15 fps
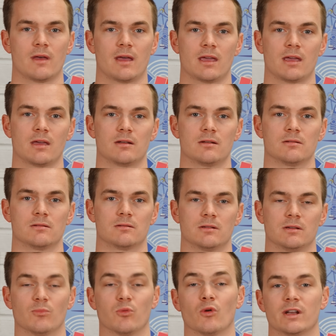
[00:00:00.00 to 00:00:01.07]
and
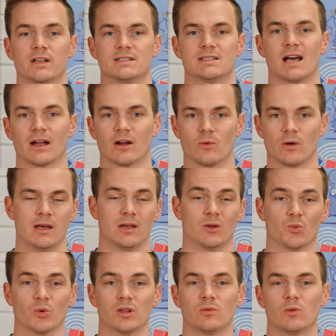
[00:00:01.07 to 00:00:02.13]
the printed tire width.
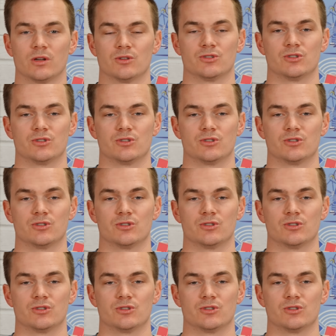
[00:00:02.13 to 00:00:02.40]
And really what you're